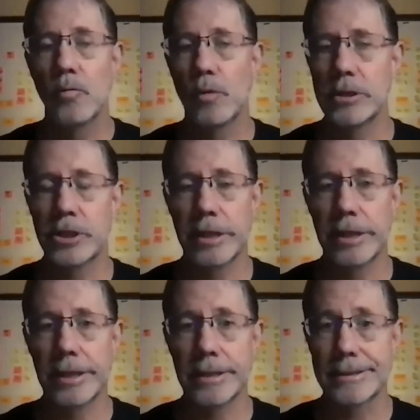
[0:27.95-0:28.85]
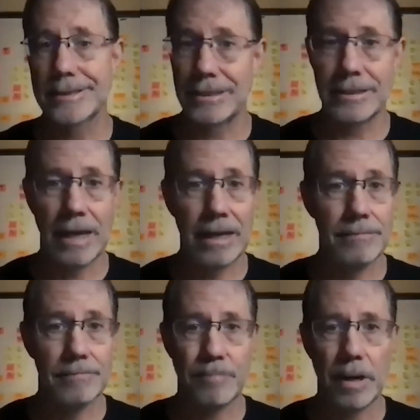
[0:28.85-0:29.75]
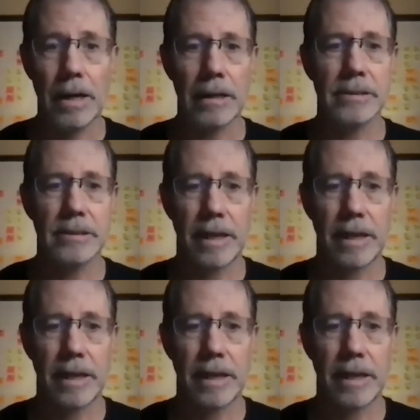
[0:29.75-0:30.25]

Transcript: which is just $8.